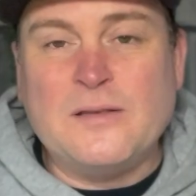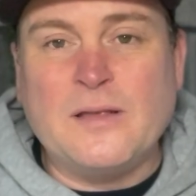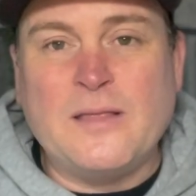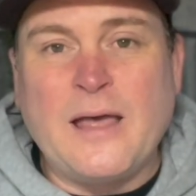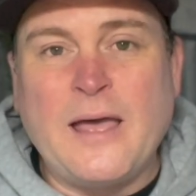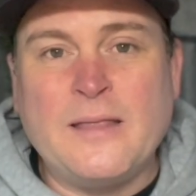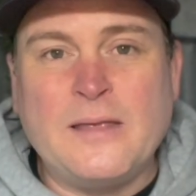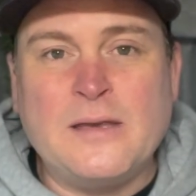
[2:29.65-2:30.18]
like
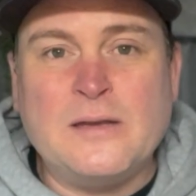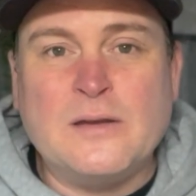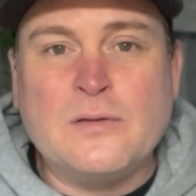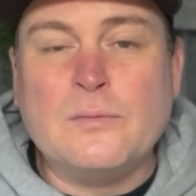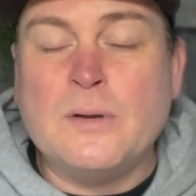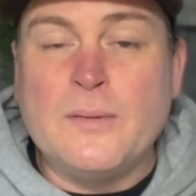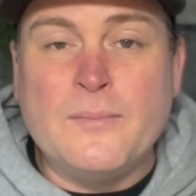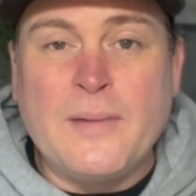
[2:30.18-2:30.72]
that you
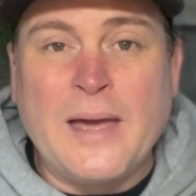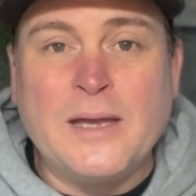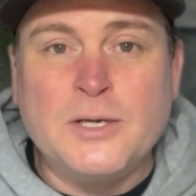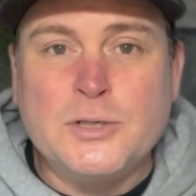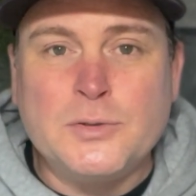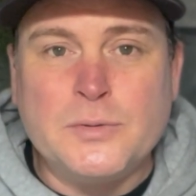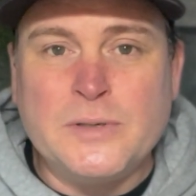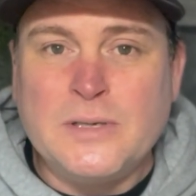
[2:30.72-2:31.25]
just want to make
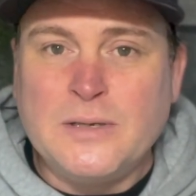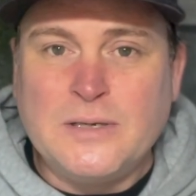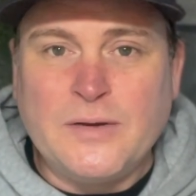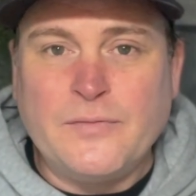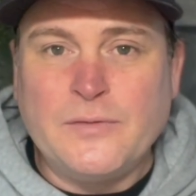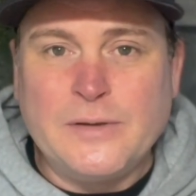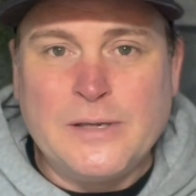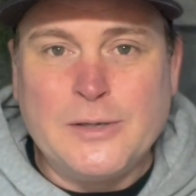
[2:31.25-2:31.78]
sure you
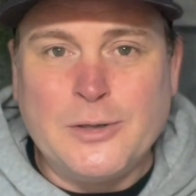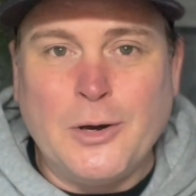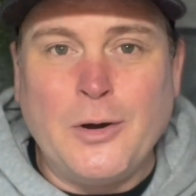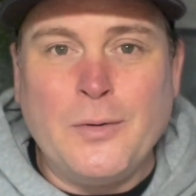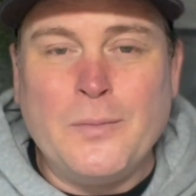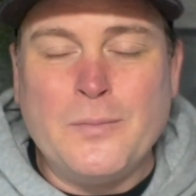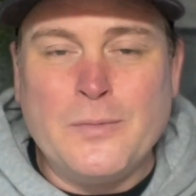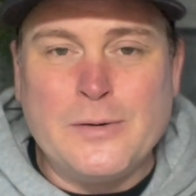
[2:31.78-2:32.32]
definitely
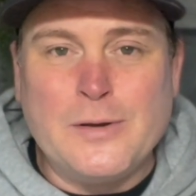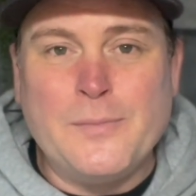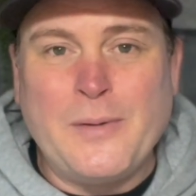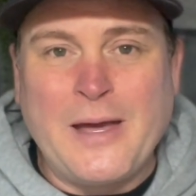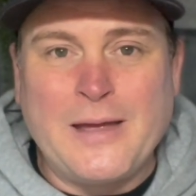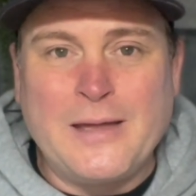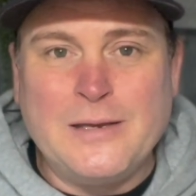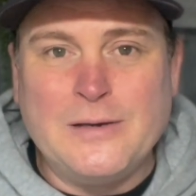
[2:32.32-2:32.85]
got when you
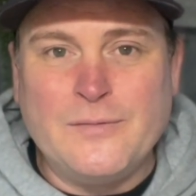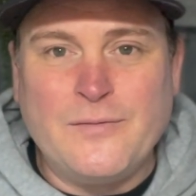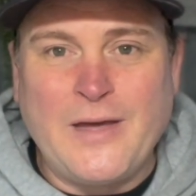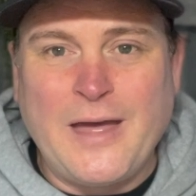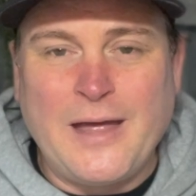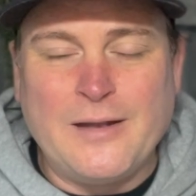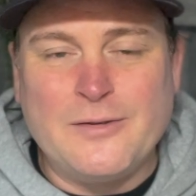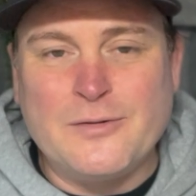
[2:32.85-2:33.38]
pack in your
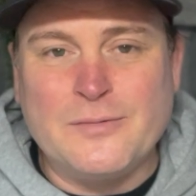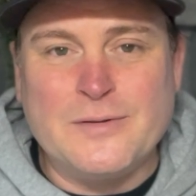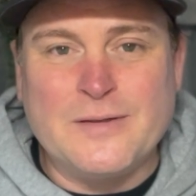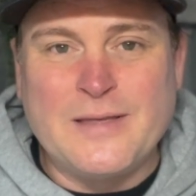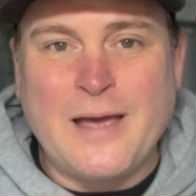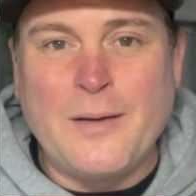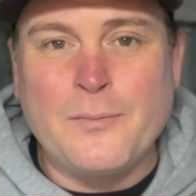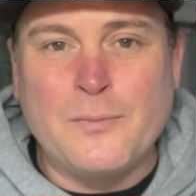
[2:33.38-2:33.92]
van. So it just
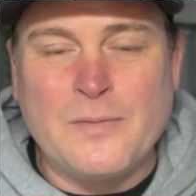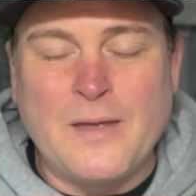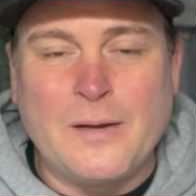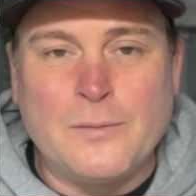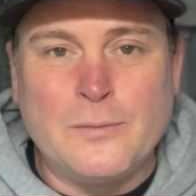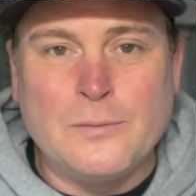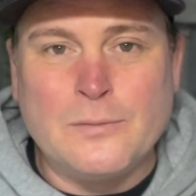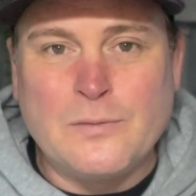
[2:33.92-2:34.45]
helps with that
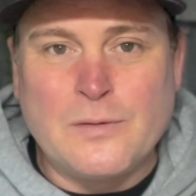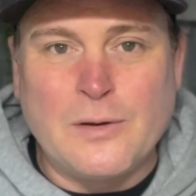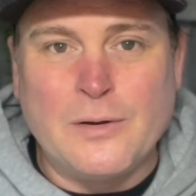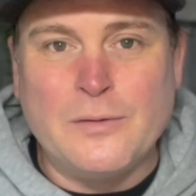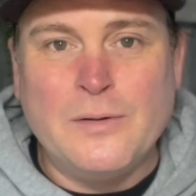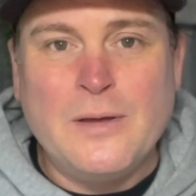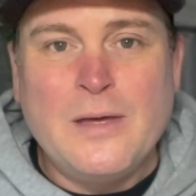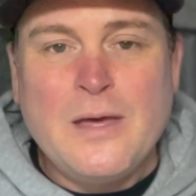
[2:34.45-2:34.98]
also.
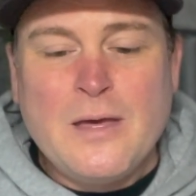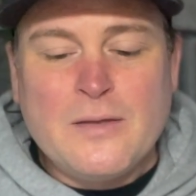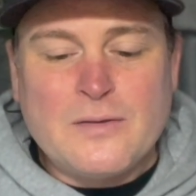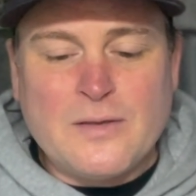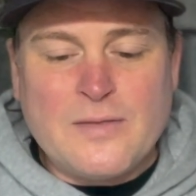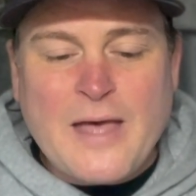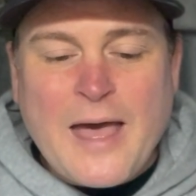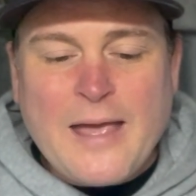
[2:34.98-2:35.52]

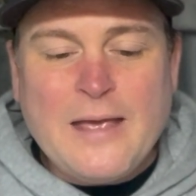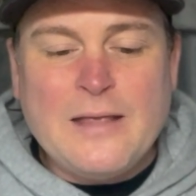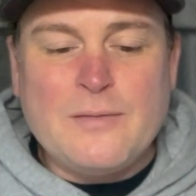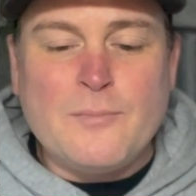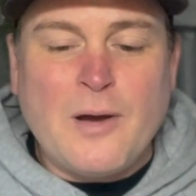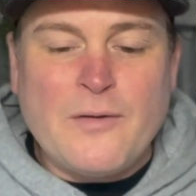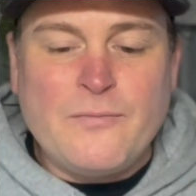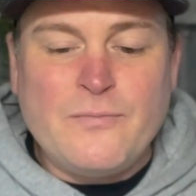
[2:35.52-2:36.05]
So that is
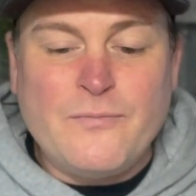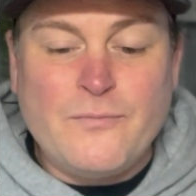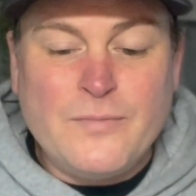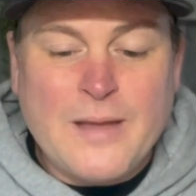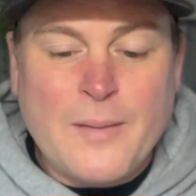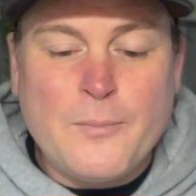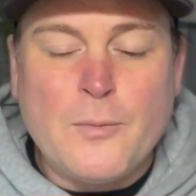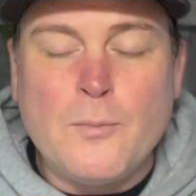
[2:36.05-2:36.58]
my
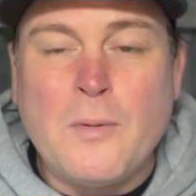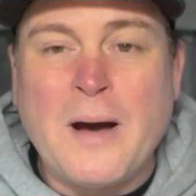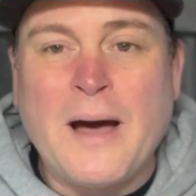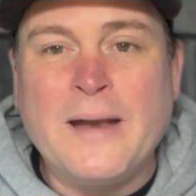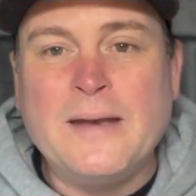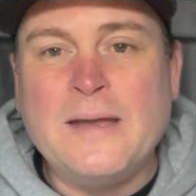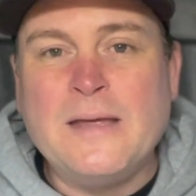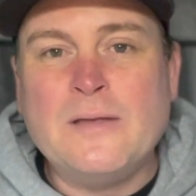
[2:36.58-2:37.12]
number
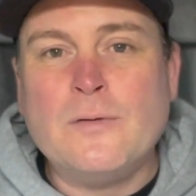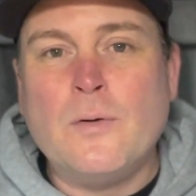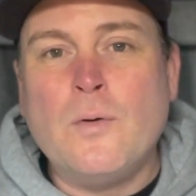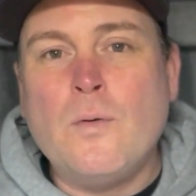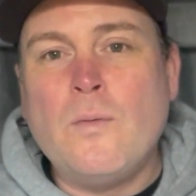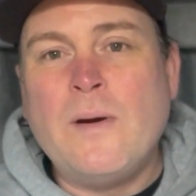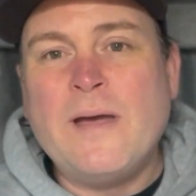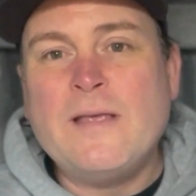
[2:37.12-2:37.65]
one, is
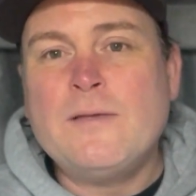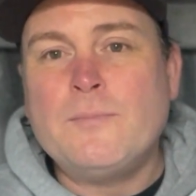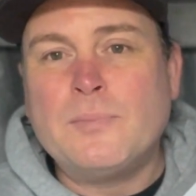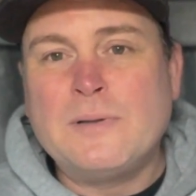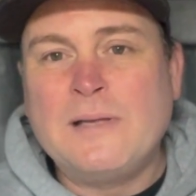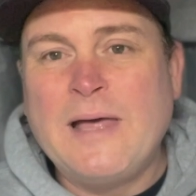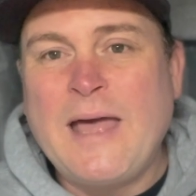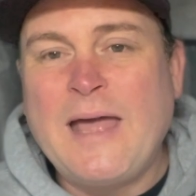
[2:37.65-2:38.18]
always
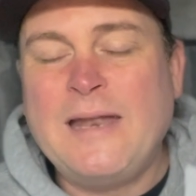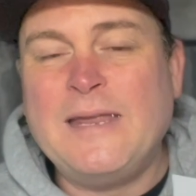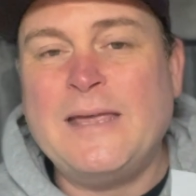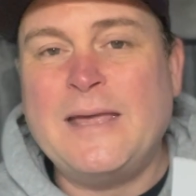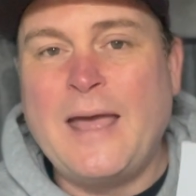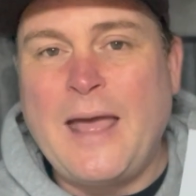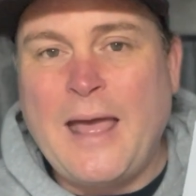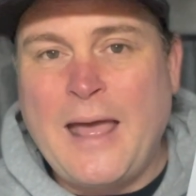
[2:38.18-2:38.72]

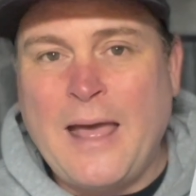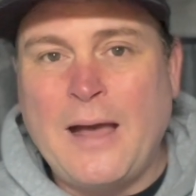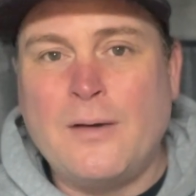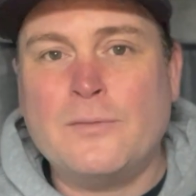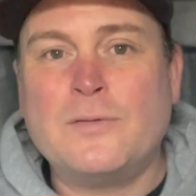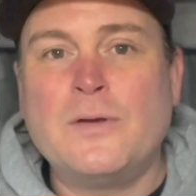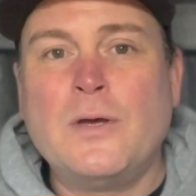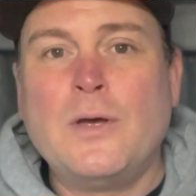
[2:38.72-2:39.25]
planning
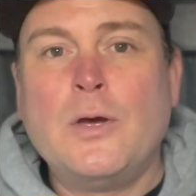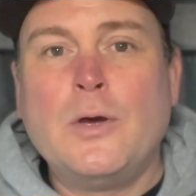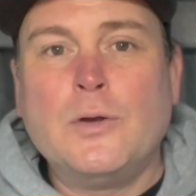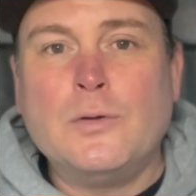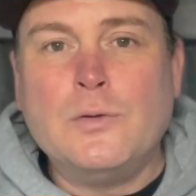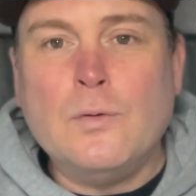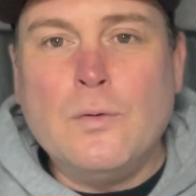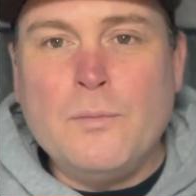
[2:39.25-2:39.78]
out
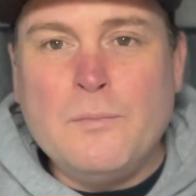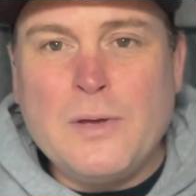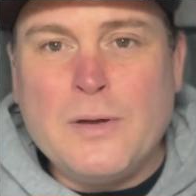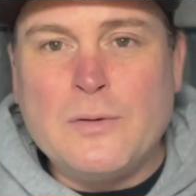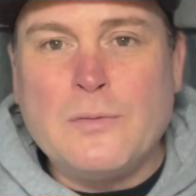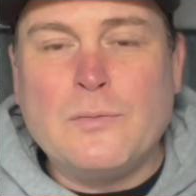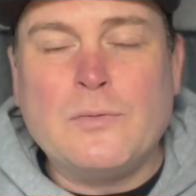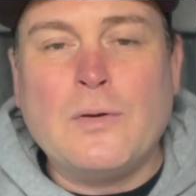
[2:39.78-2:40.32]
your
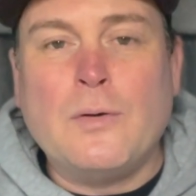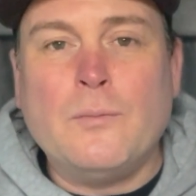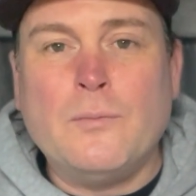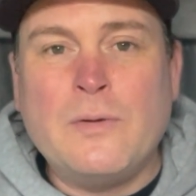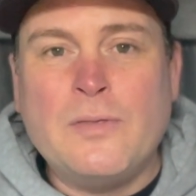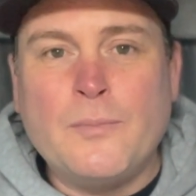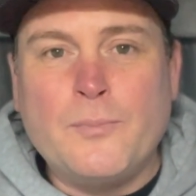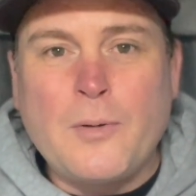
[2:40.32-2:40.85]
meals
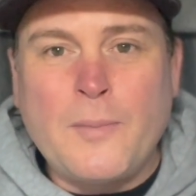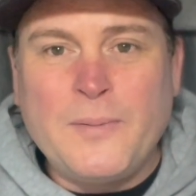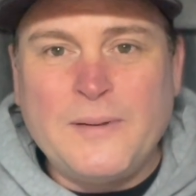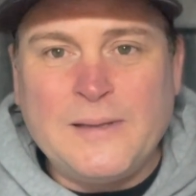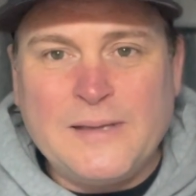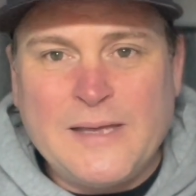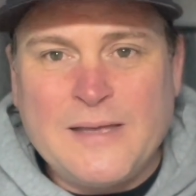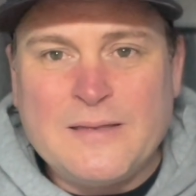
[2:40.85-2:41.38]
with a proper
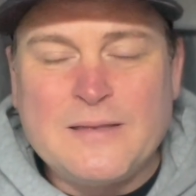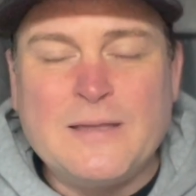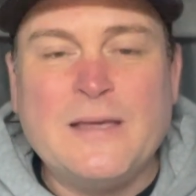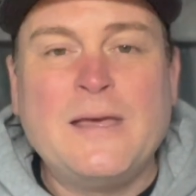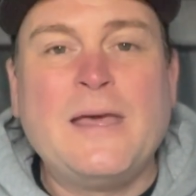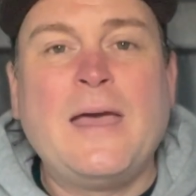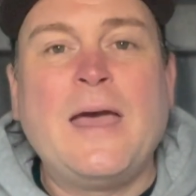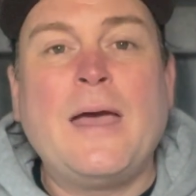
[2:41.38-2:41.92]
list.
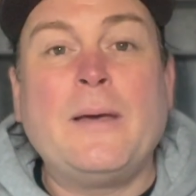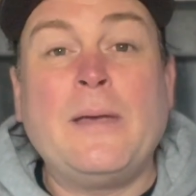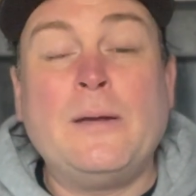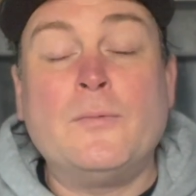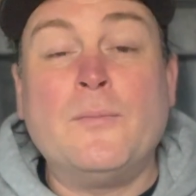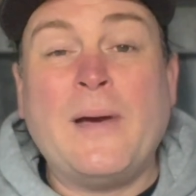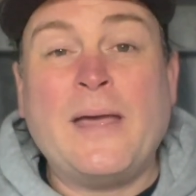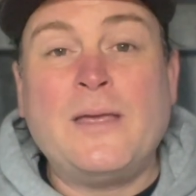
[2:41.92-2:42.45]

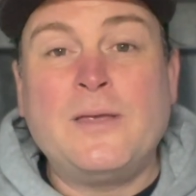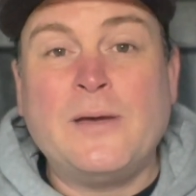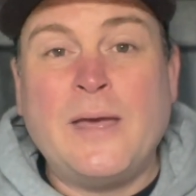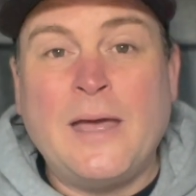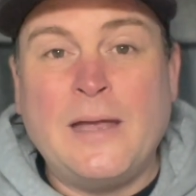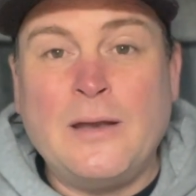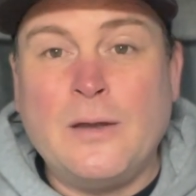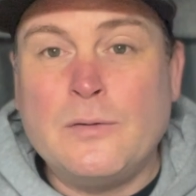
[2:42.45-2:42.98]
It'll make your
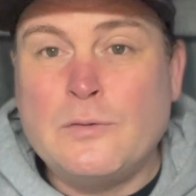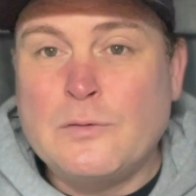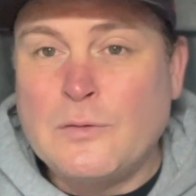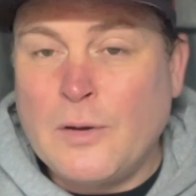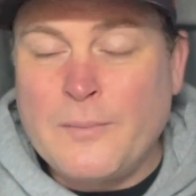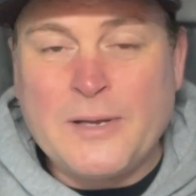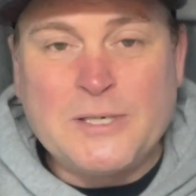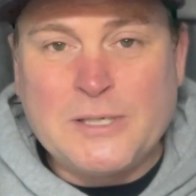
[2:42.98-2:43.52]
head
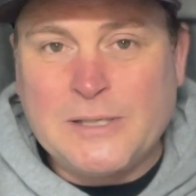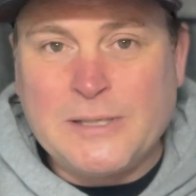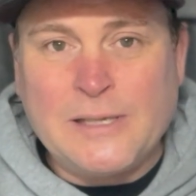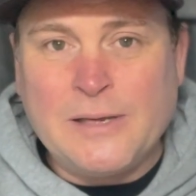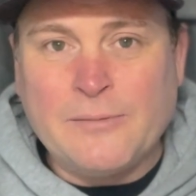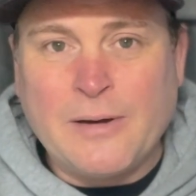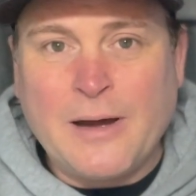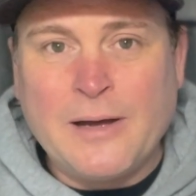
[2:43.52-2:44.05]
so much
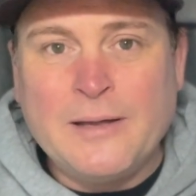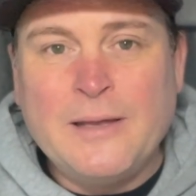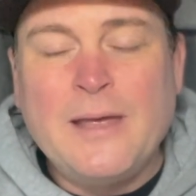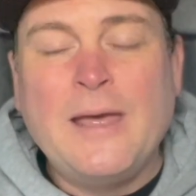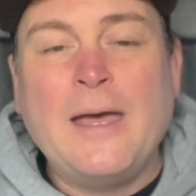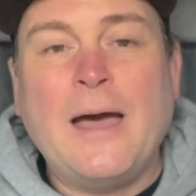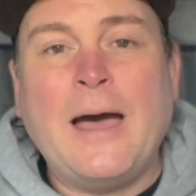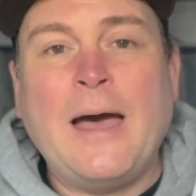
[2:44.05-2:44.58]
clearer
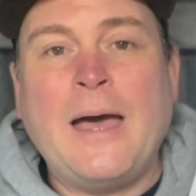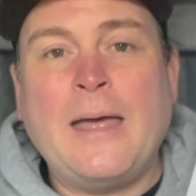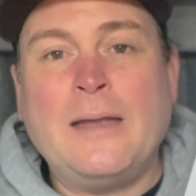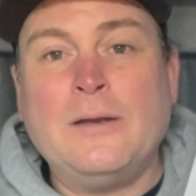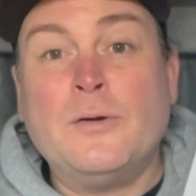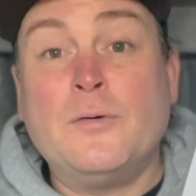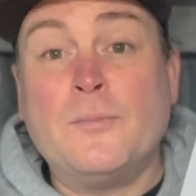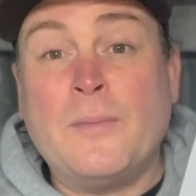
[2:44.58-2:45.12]

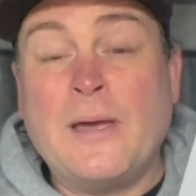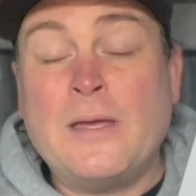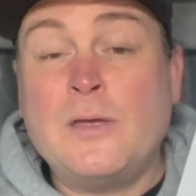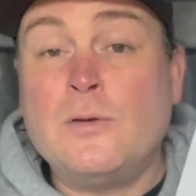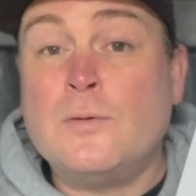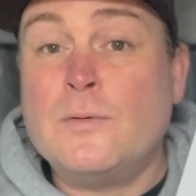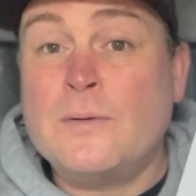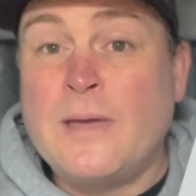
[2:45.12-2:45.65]
and it'll make
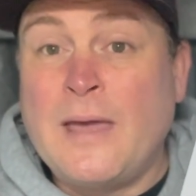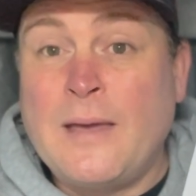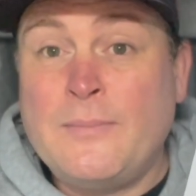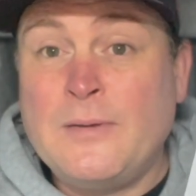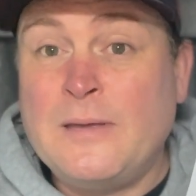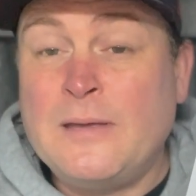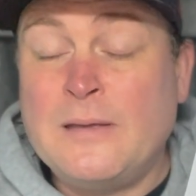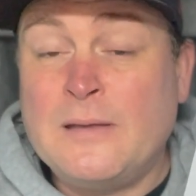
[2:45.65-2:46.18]
your
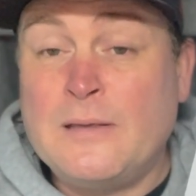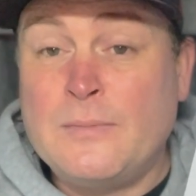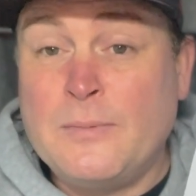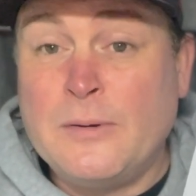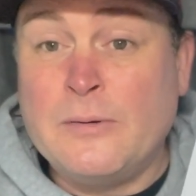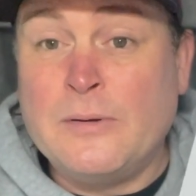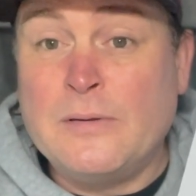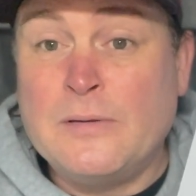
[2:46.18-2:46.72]
camping
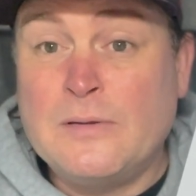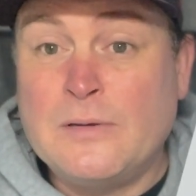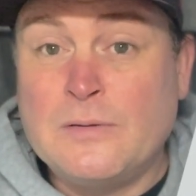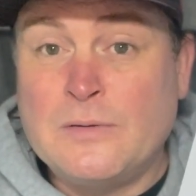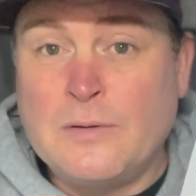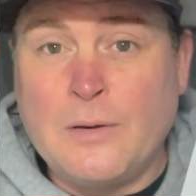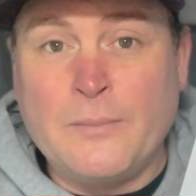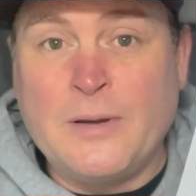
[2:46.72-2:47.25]
experience
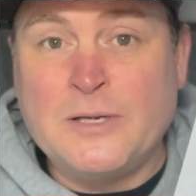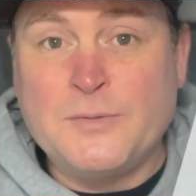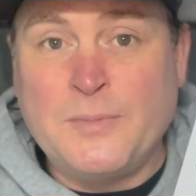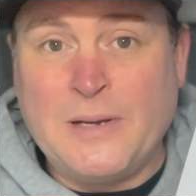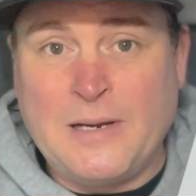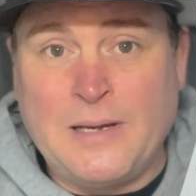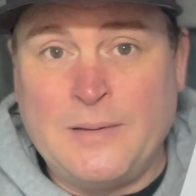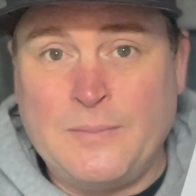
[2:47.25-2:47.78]
so much
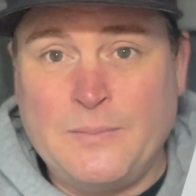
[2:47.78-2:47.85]
better.